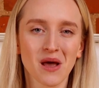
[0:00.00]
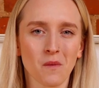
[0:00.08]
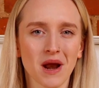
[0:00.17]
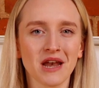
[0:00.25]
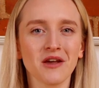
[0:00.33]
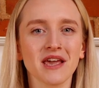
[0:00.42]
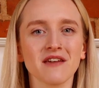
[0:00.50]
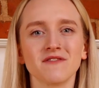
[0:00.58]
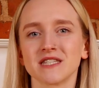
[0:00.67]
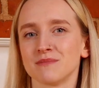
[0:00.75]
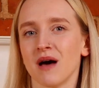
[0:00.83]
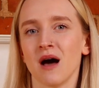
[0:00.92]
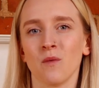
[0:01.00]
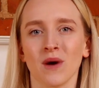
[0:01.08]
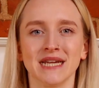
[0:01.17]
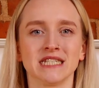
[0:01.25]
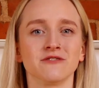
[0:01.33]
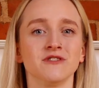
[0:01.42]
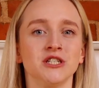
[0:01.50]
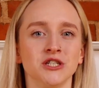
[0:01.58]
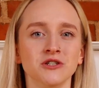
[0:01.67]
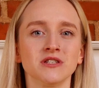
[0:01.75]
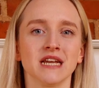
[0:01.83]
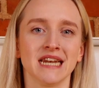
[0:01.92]
When looking for smart ways to
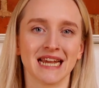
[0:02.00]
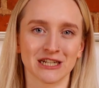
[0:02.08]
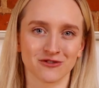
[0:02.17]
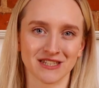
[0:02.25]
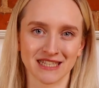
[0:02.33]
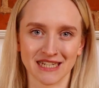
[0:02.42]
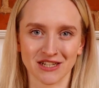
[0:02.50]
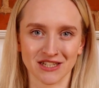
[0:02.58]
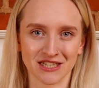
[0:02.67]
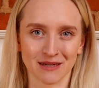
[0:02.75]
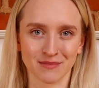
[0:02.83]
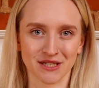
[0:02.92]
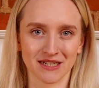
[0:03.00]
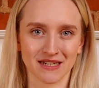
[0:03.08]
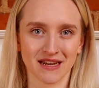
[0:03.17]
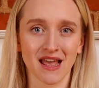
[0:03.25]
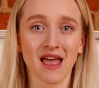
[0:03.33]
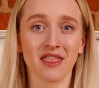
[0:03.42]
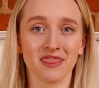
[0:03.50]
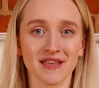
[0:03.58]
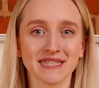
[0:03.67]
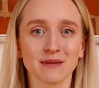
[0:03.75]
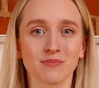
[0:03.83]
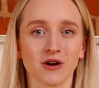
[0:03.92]
reduce electricity consumption,
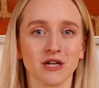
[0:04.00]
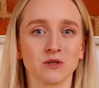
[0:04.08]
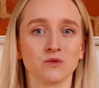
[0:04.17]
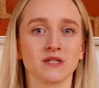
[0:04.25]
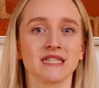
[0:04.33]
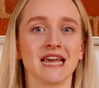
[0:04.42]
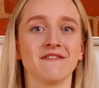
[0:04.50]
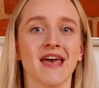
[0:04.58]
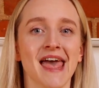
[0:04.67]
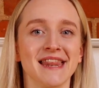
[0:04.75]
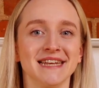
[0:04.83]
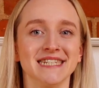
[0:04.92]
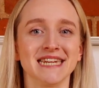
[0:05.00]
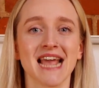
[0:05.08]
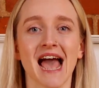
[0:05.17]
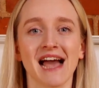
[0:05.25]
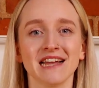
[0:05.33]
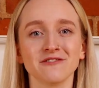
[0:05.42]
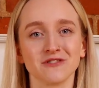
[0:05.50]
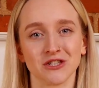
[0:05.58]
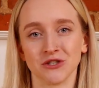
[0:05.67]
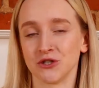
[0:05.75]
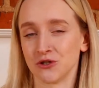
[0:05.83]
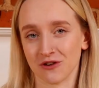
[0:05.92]
this approach will save energy and
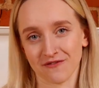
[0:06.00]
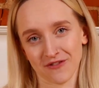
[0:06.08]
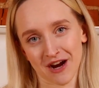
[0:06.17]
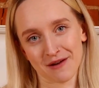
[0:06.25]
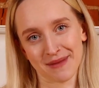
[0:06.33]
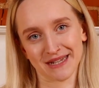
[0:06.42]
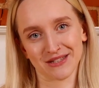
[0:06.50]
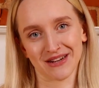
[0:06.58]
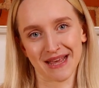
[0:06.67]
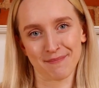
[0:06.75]
reduce your environmental